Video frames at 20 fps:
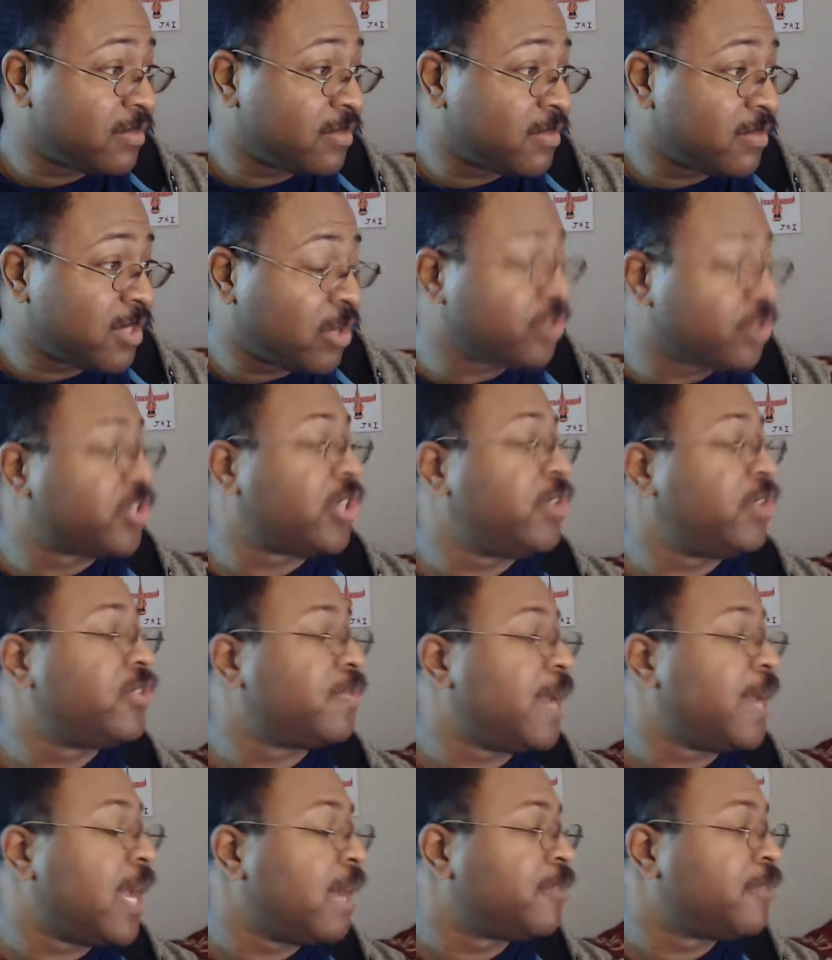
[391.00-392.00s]
Or excuse
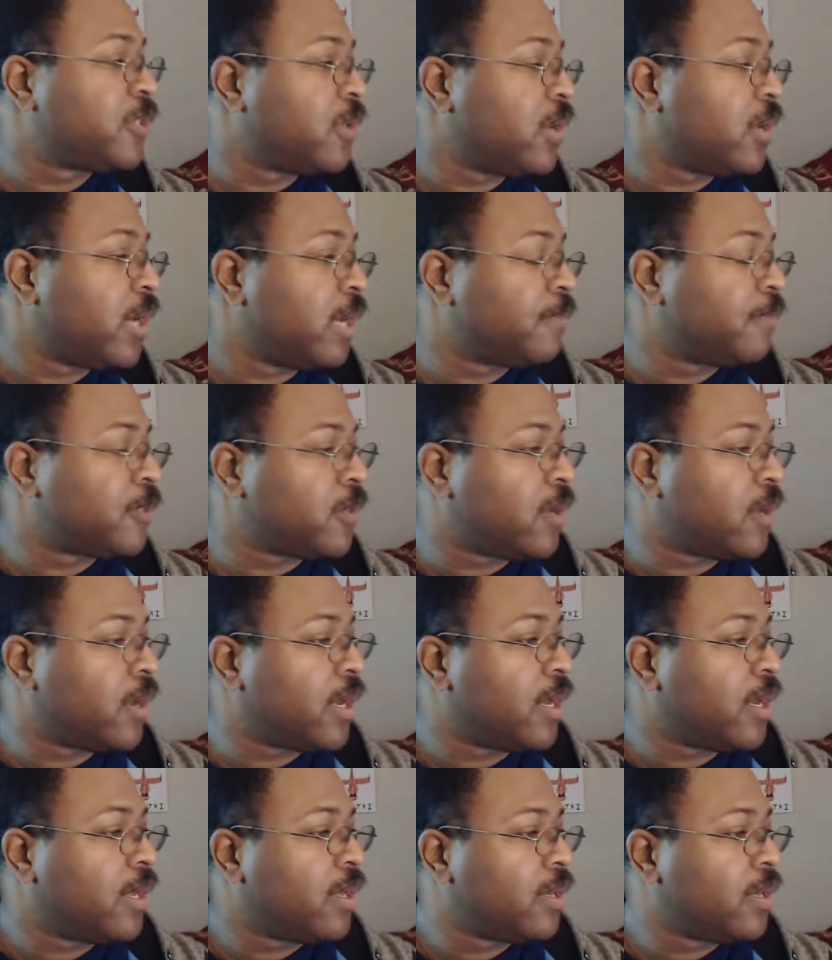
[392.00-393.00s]
me, I'm
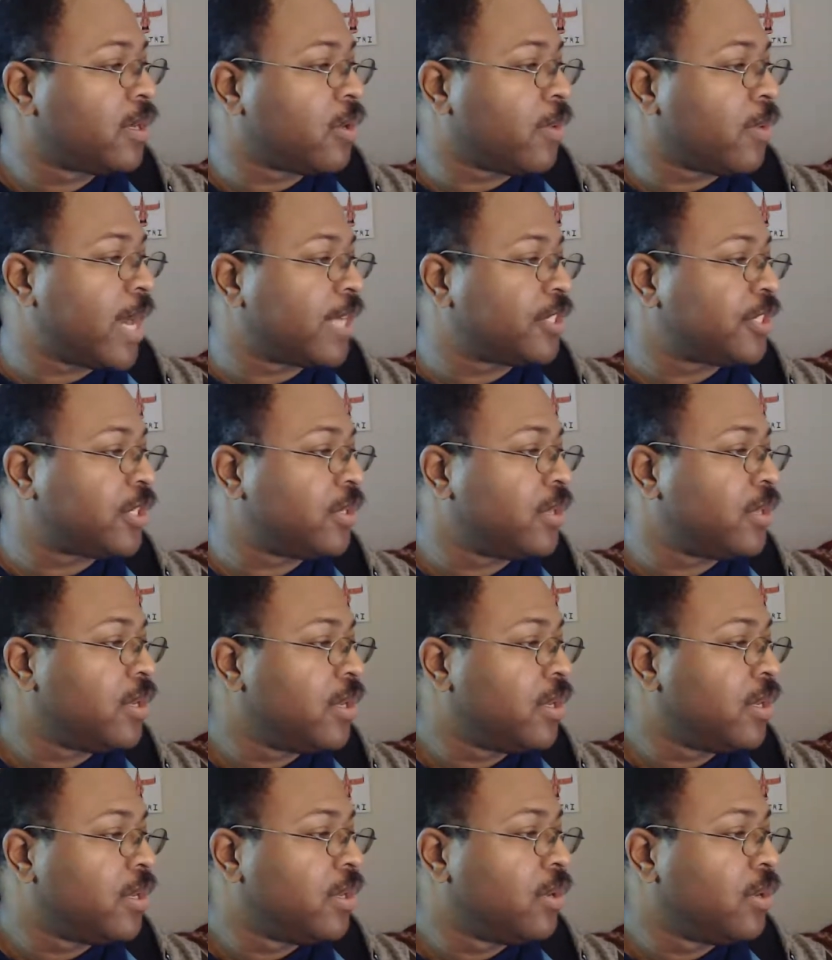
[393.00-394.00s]
sorry. Correction.
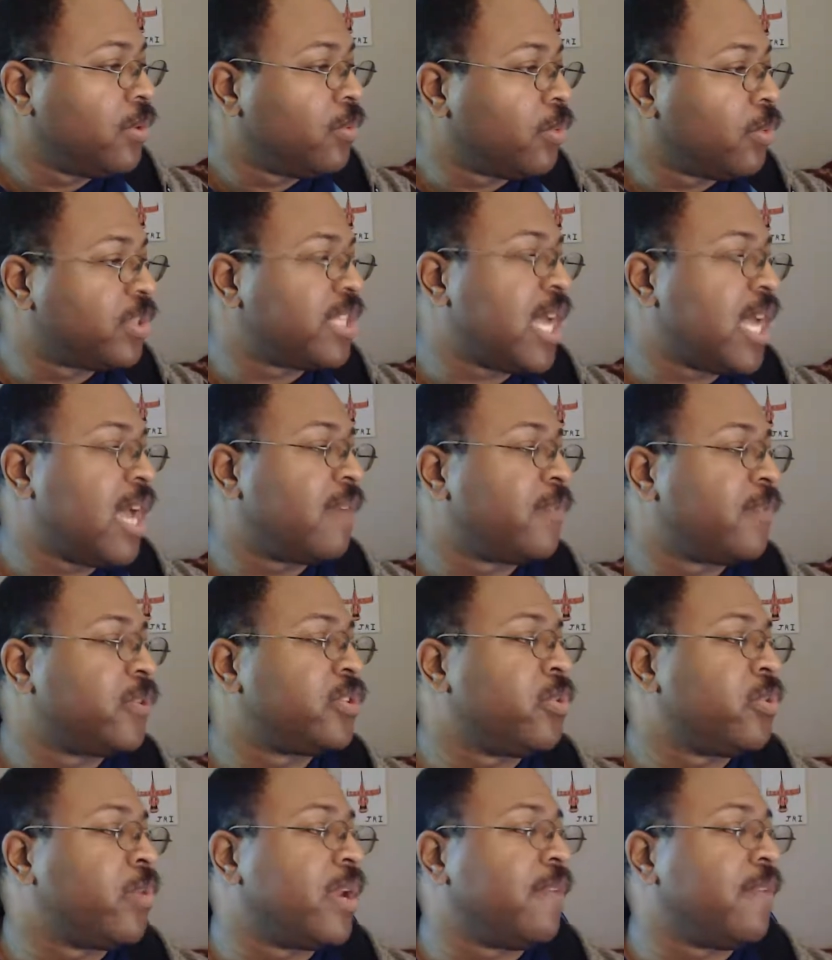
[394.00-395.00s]
We're tied for
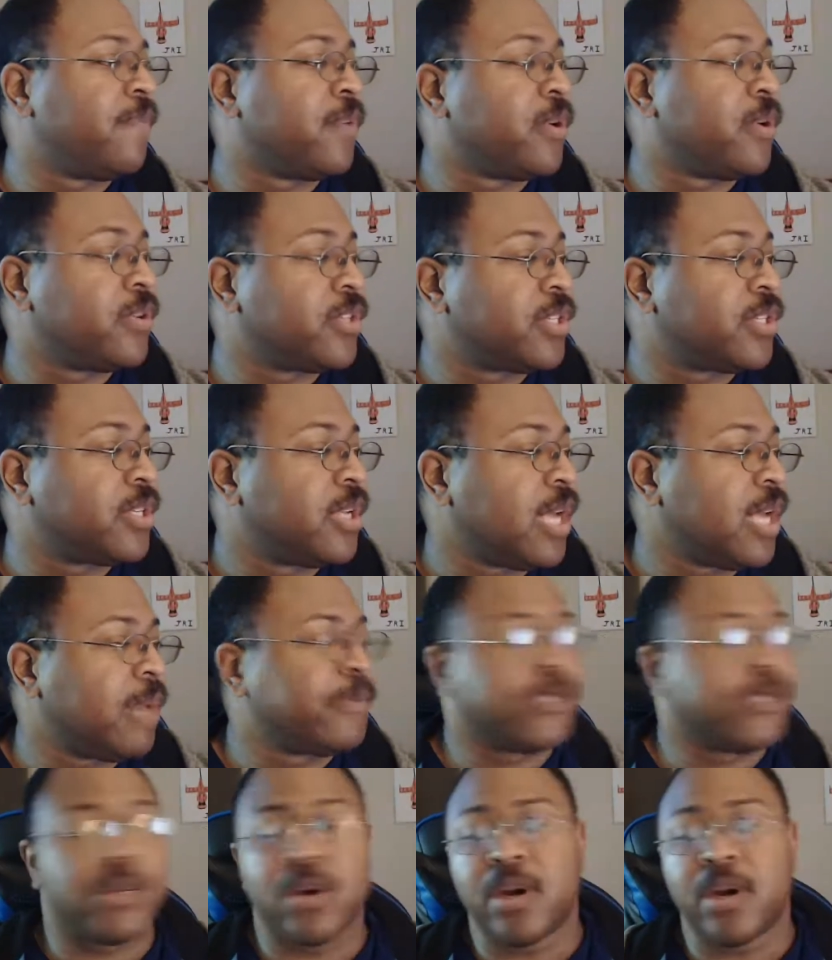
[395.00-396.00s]
21st. I'm
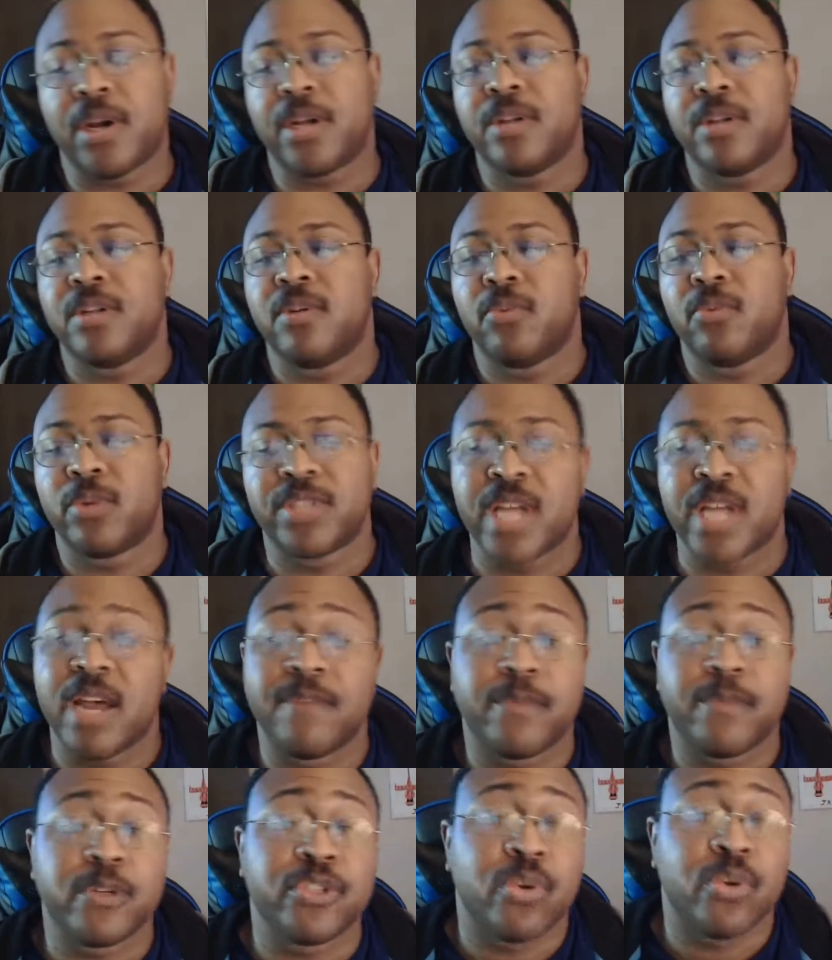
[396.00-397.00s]
sorry. We're tied
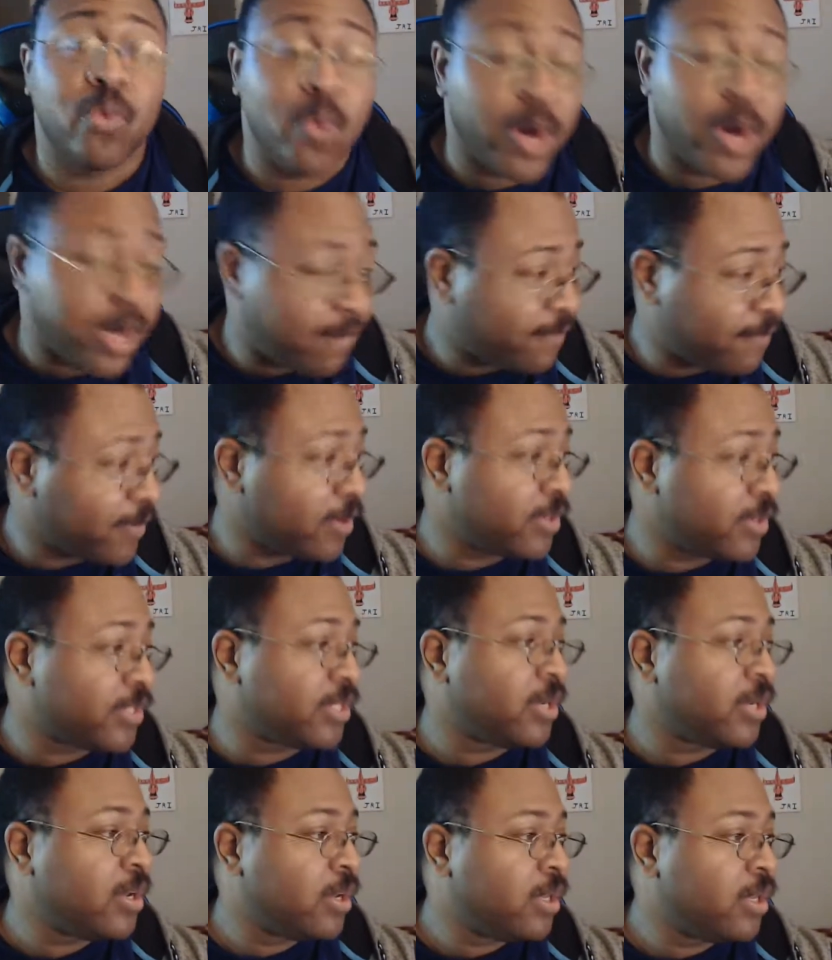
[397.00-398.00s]
for 21st.
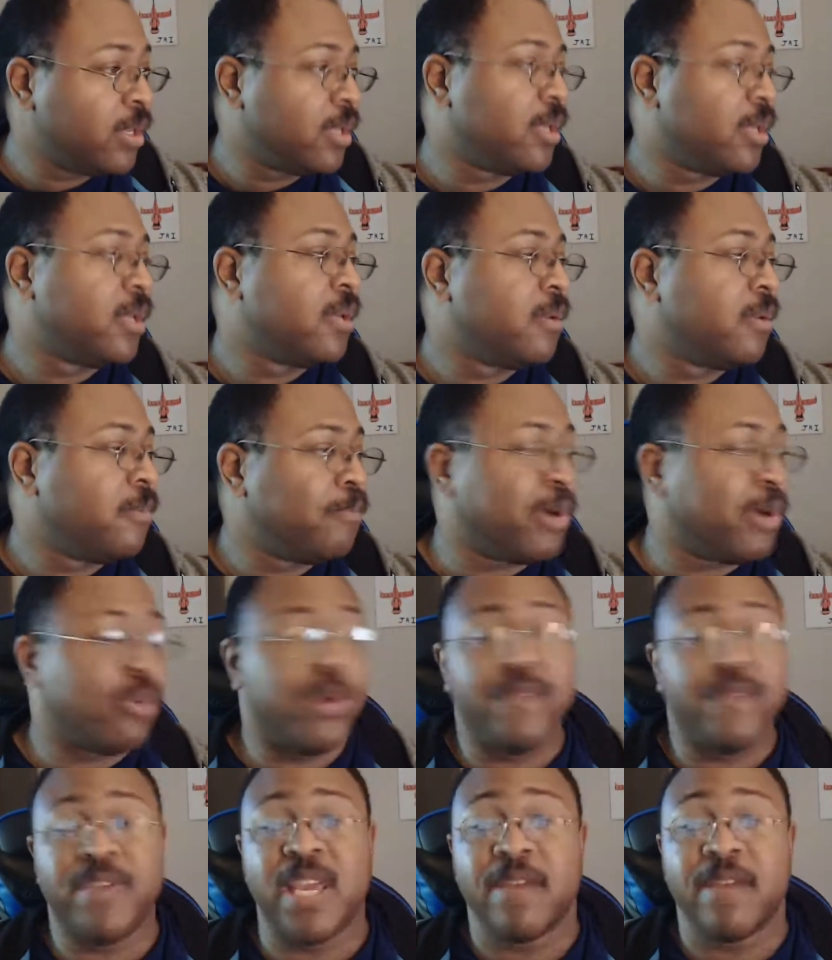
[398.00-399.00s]
But
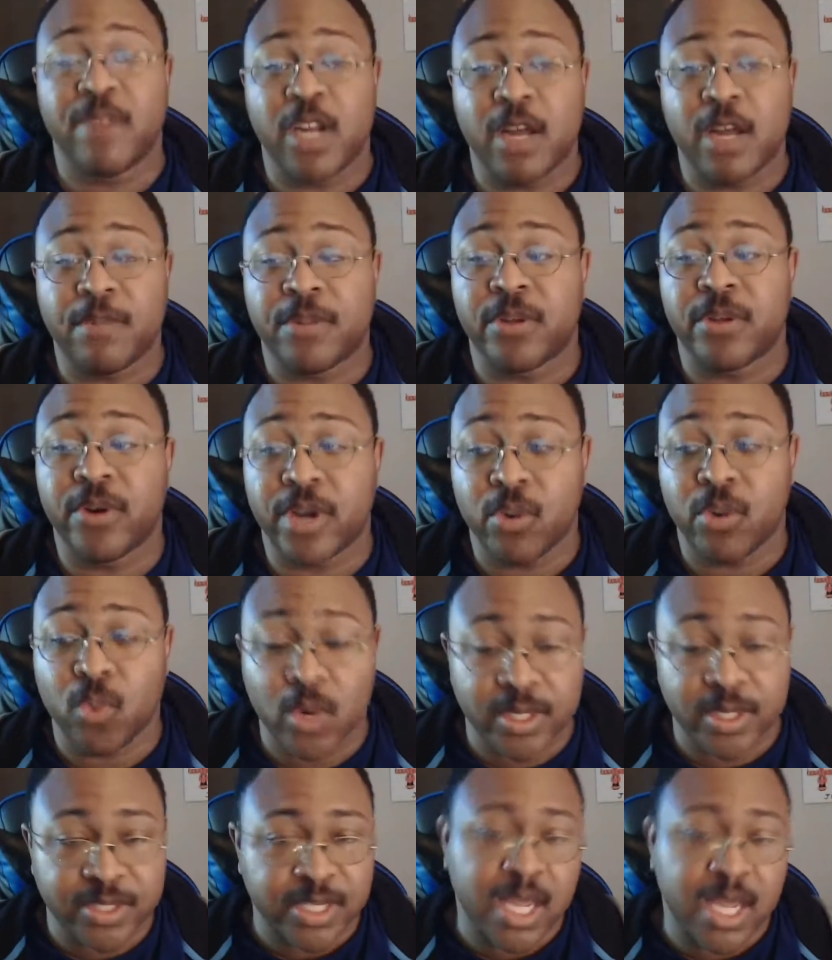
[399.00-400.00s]
we've given up
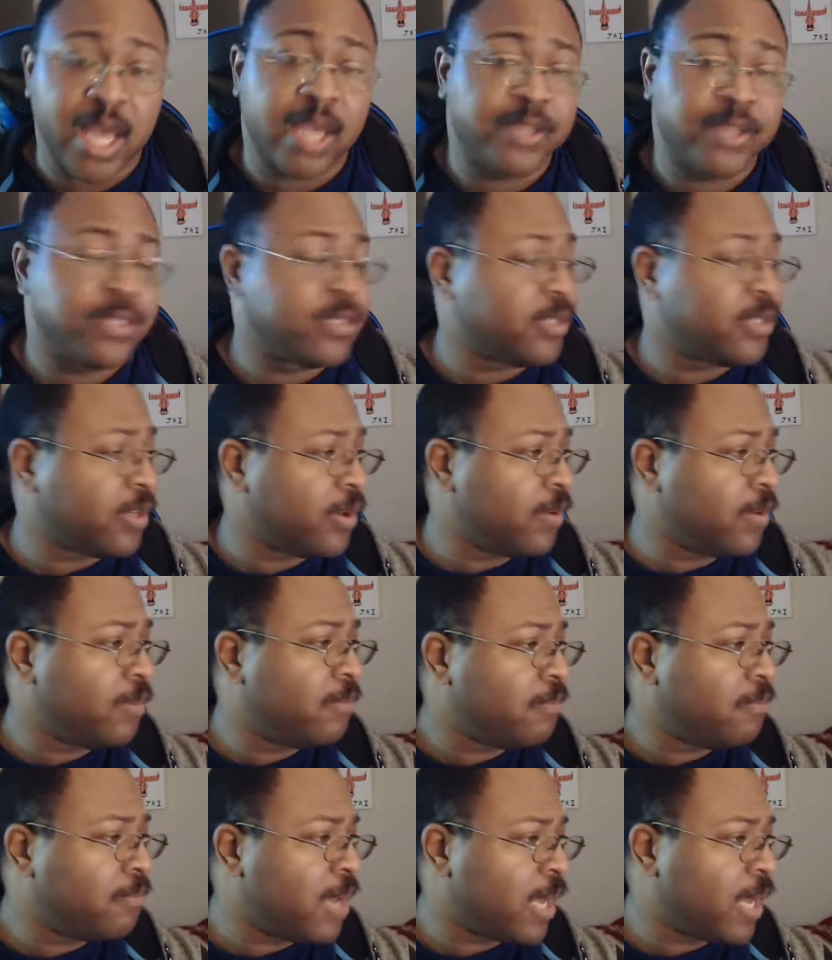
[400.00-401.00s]
31 sacks. So
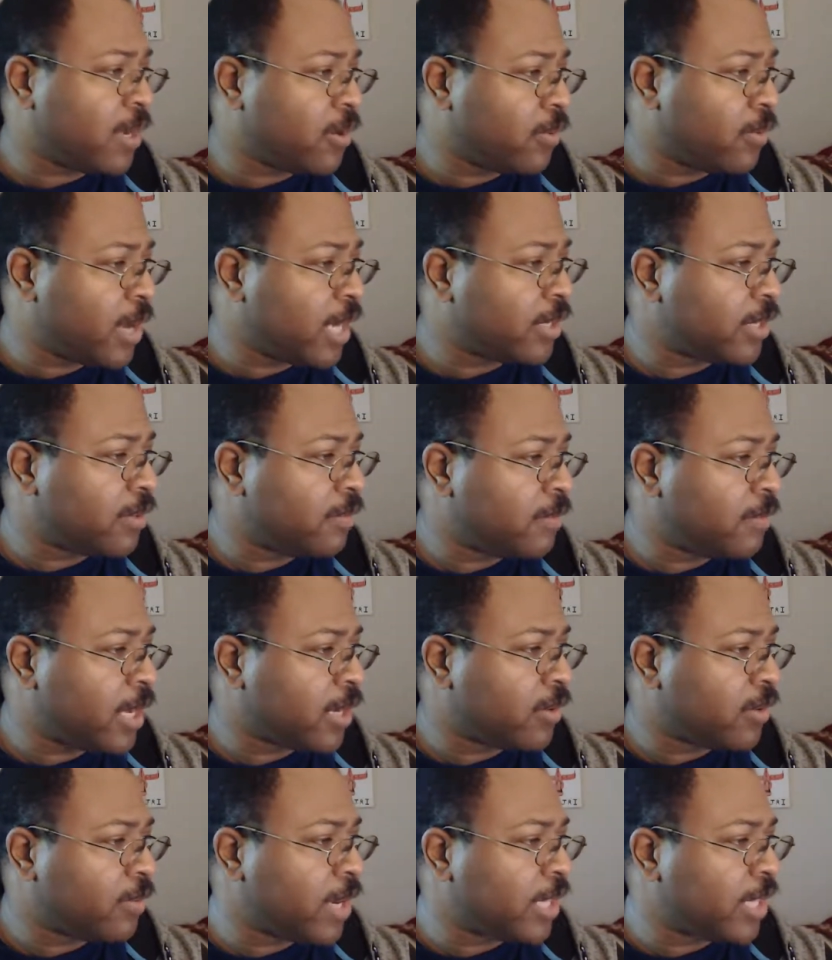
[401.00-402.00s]
my
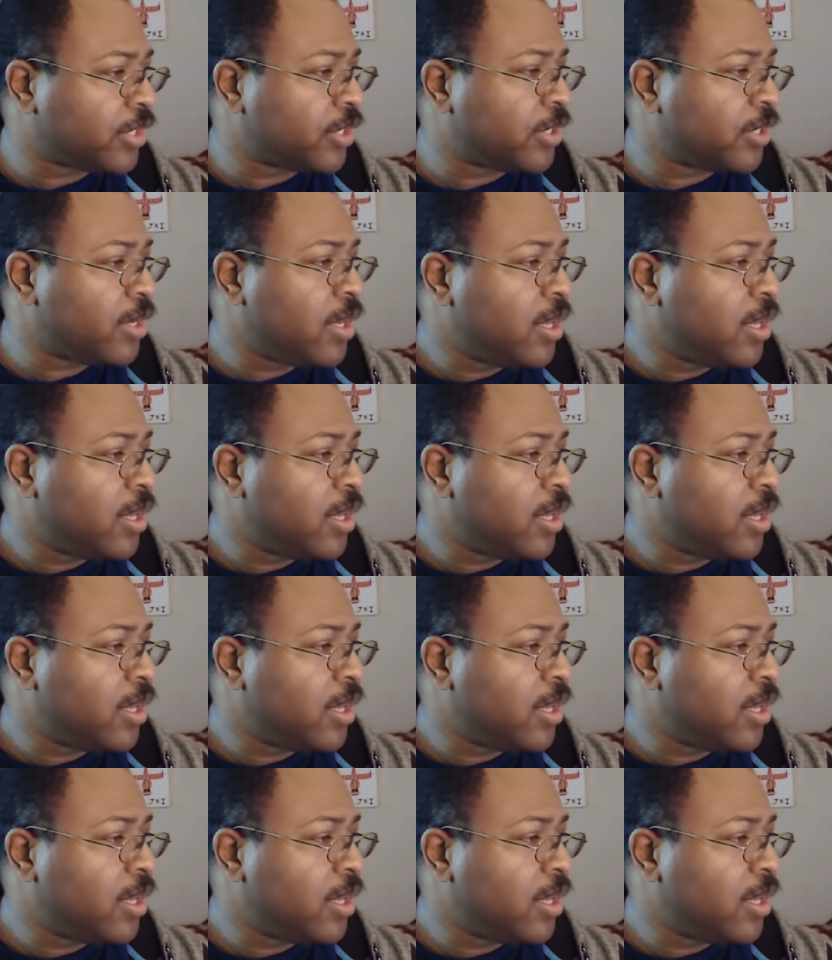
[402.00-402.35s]
correction.